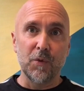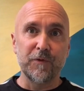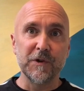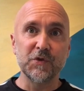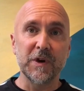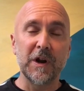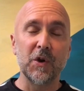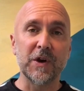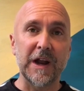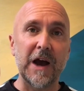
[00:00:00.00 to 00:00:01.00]
First, we're going to
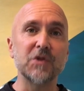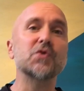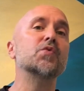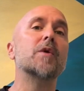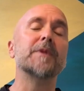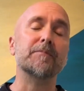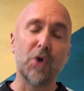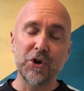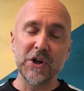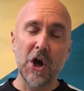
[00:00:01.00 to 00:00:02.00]
look at how to warm the
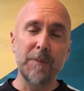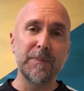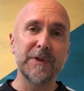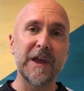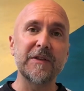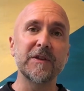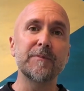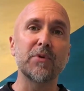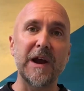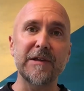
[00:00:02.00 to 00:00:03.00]
body up, then the
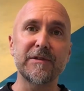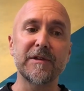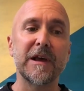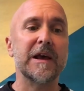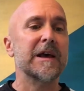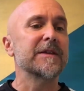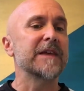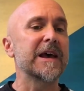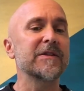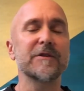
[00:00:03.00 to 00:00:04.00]
breath,
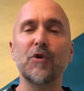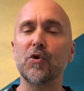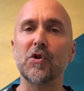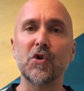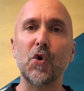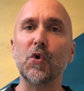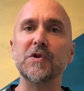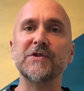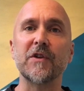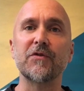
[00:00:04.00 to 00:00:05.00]
then the vocal
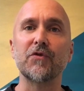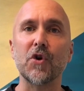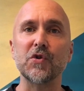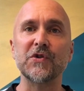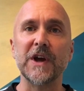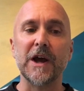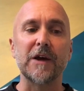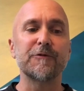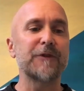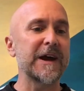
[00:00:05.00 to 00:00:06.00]
cords and throat,
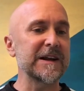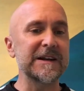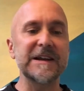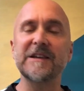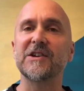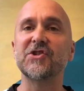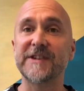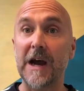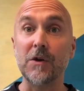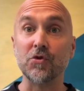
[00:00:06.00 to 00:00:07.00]
and finally the
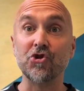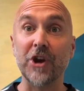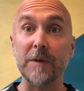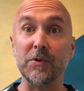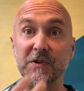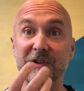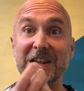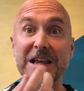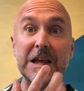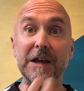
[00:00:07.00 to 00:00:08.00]
sound shapers,
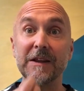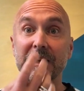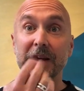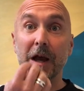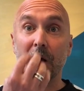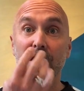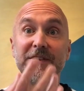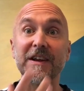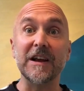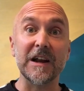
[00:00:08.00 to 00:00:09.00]
the
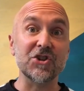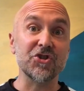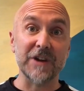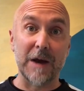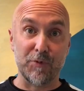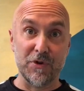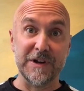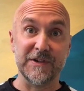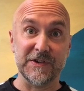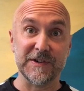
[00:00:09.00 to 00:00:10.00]
articulation
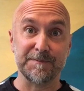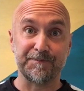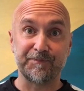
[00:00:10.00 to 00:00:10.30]
apparatus.